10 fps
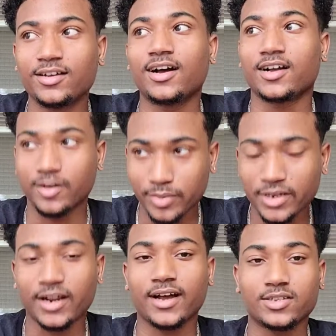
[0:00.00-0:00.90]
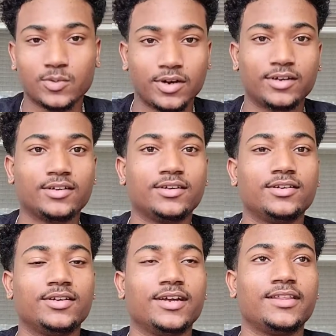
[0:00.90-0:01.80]
I completed Act One,
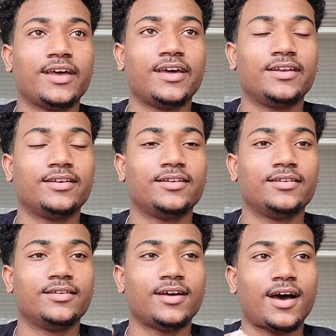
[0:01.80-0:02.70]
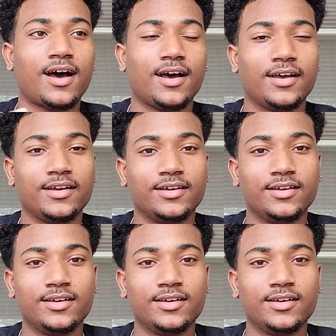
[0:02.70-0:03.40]
and then I